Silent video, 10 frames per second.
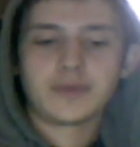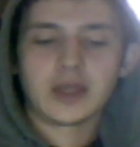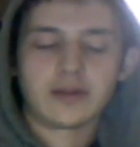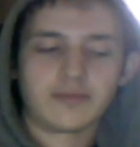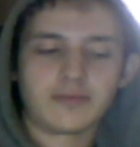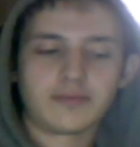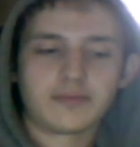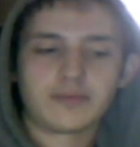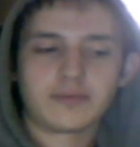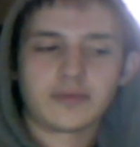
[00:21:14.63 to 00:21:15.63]
it
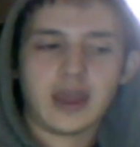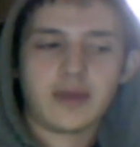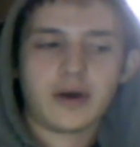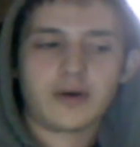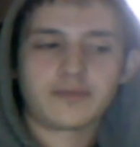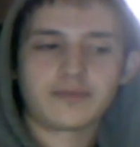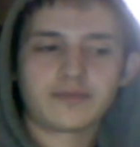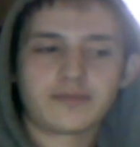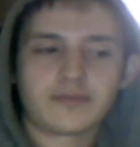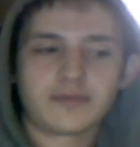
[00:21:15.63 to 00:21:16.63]
came out
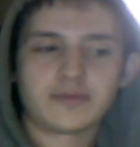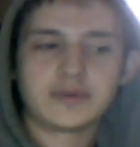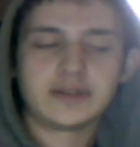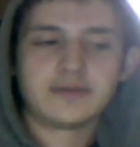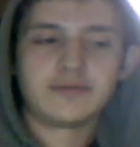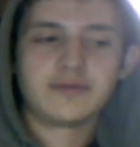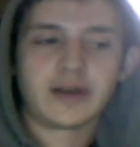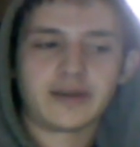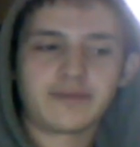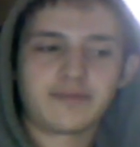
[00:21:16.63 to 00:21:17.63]

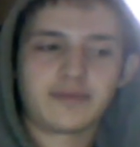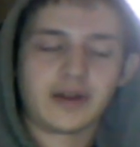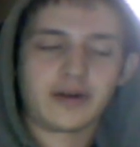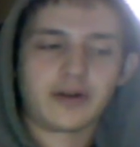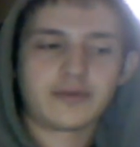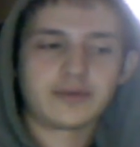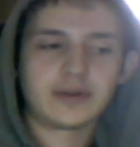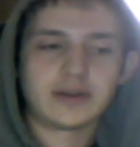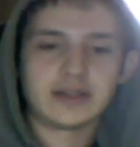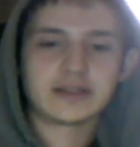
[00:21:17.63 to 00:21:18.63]
like, I don't know,
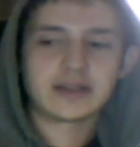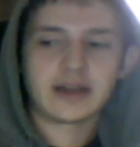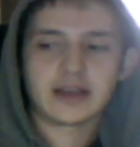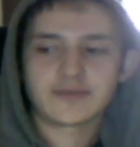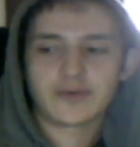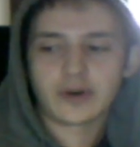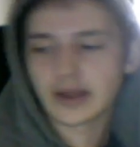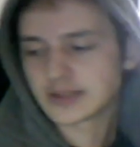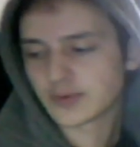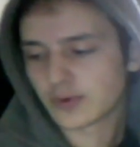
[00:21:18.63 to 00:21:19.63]
decent, I guess, for a
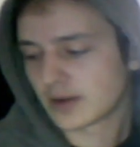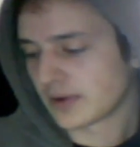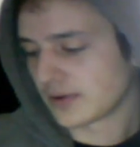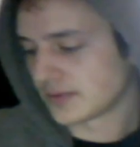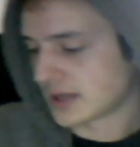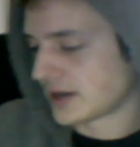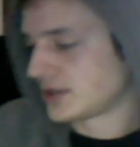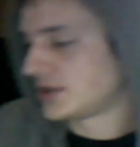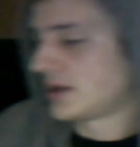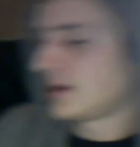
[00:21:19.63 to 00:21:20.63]
night's work, but it was kind
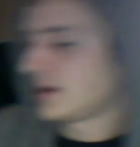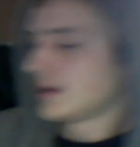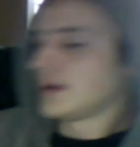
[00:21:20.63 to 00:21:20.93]
of shitty.